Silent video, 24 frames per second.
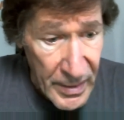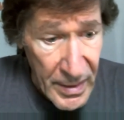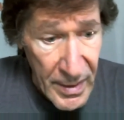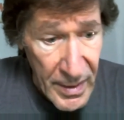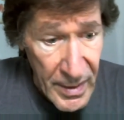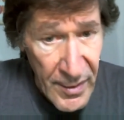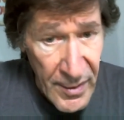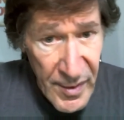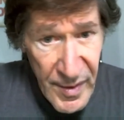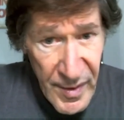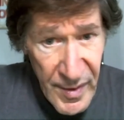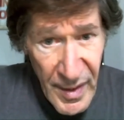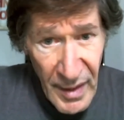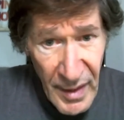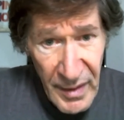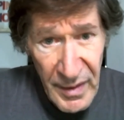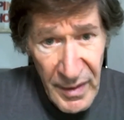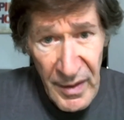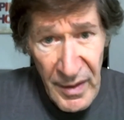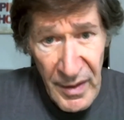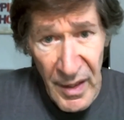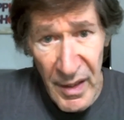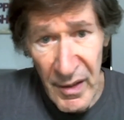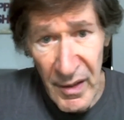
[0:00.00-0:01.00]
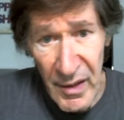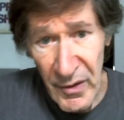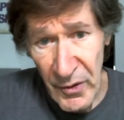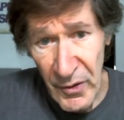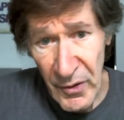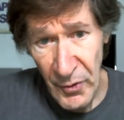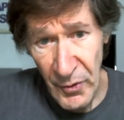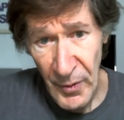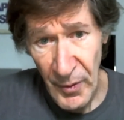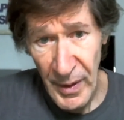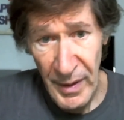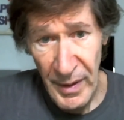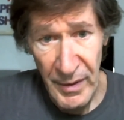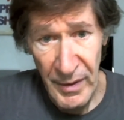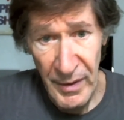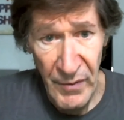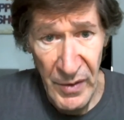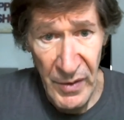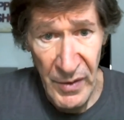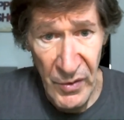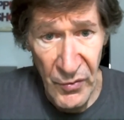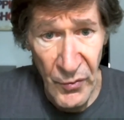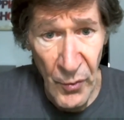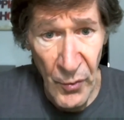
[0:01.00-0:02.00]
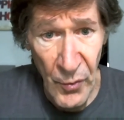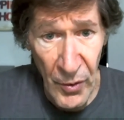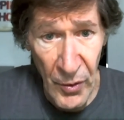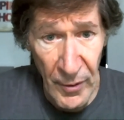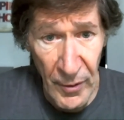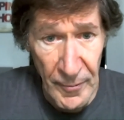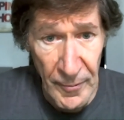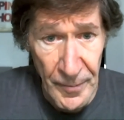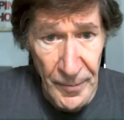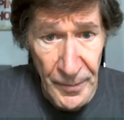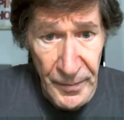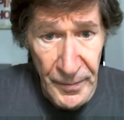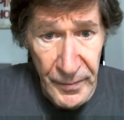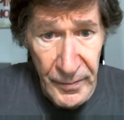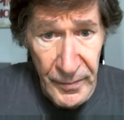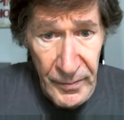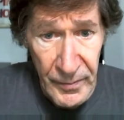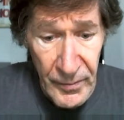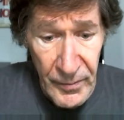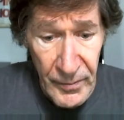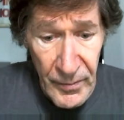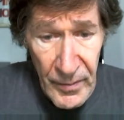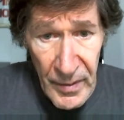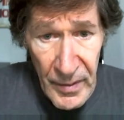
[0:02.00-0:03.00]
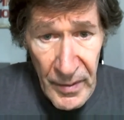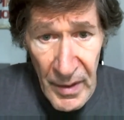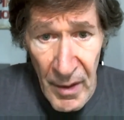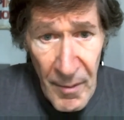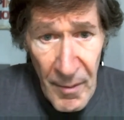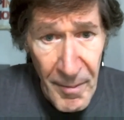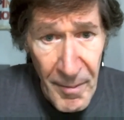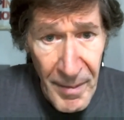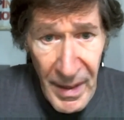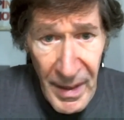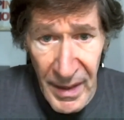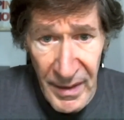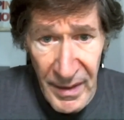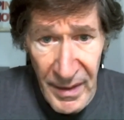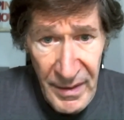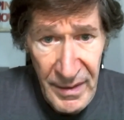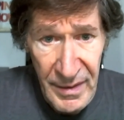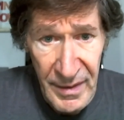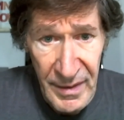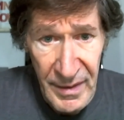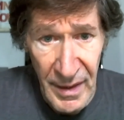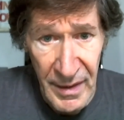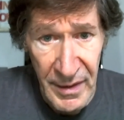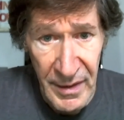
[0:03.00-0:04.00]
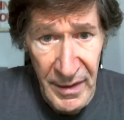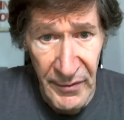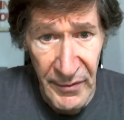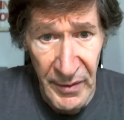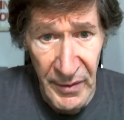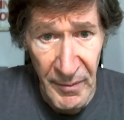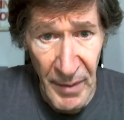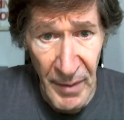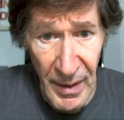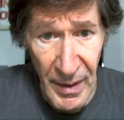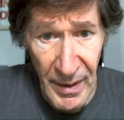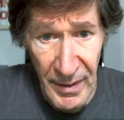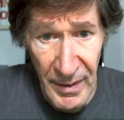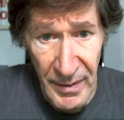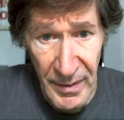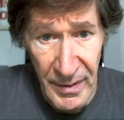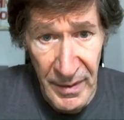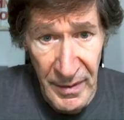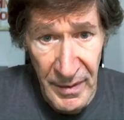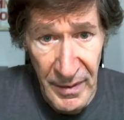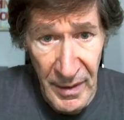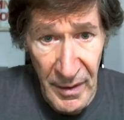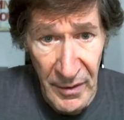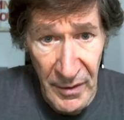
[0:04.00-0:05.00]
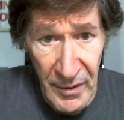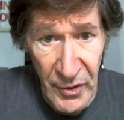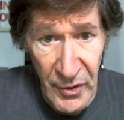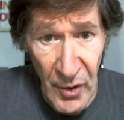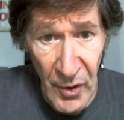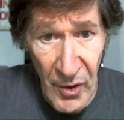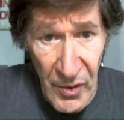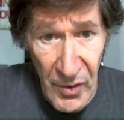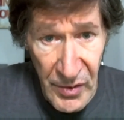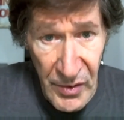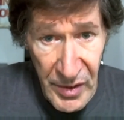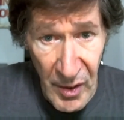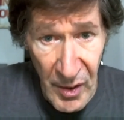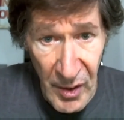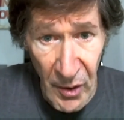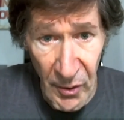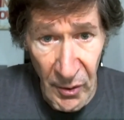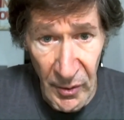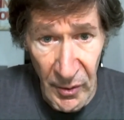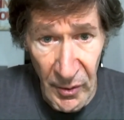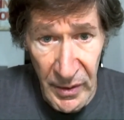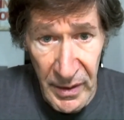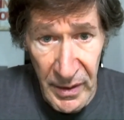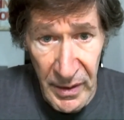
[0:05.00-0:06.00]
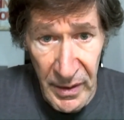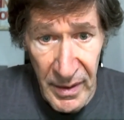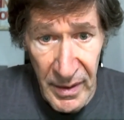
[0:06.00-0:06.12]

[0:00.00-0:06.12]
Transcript: The second great of these four amazing scientific minds is Charles Darwin.